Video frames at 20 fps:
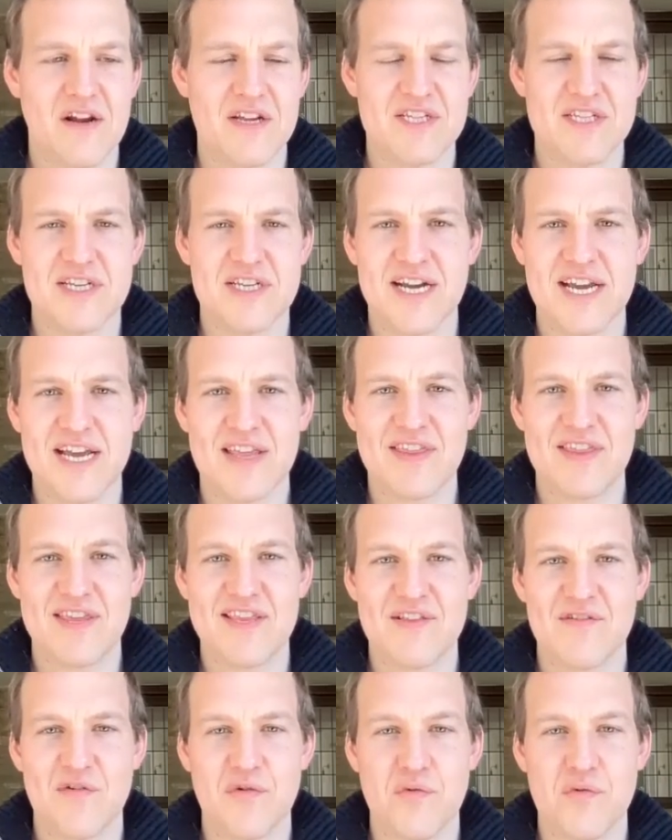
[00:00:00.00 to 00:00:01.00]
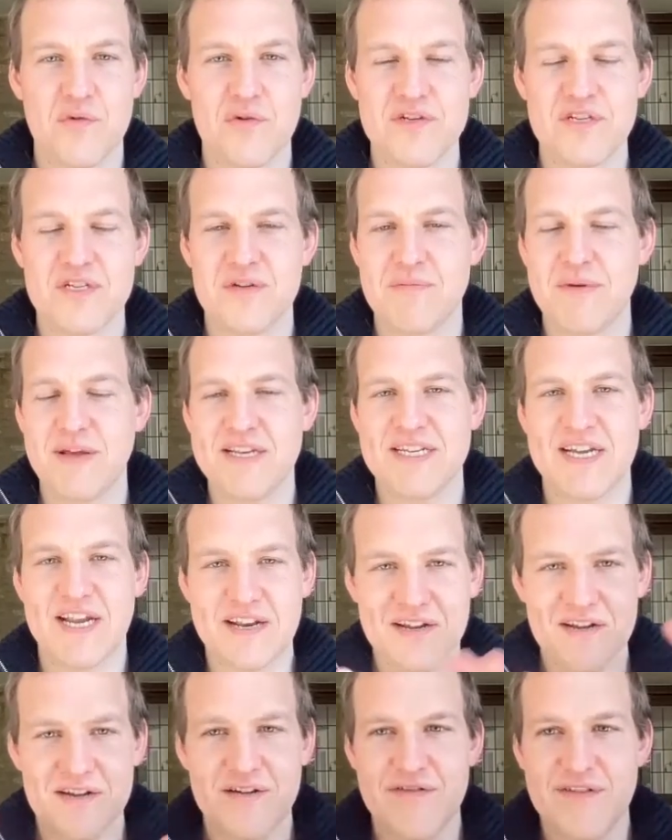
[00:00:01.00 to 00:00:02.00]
think the rewards to being technical